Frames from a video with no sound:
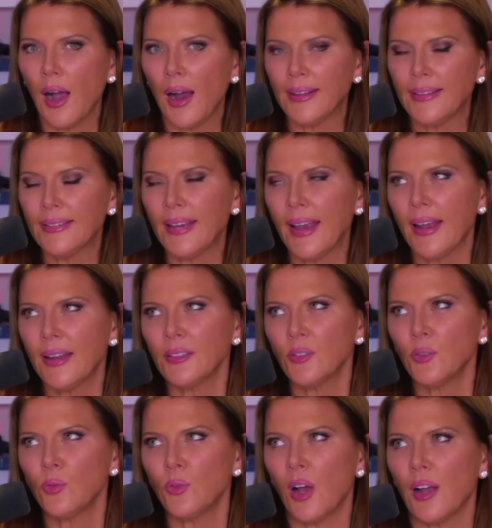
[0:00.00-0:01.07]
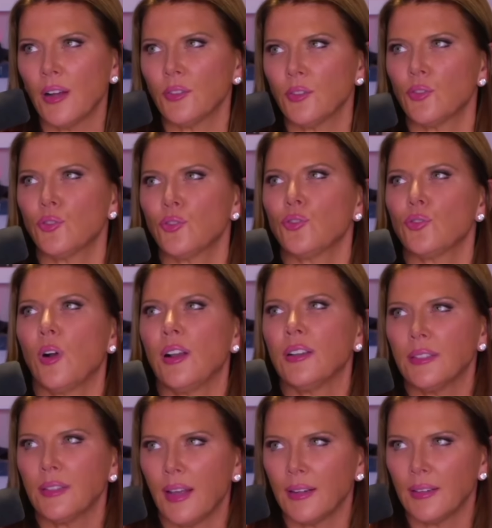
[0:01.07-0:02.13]
I tend to not
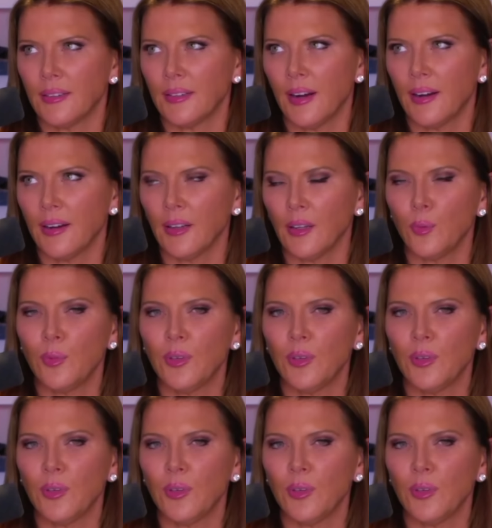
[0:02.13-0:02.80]
trust that entirely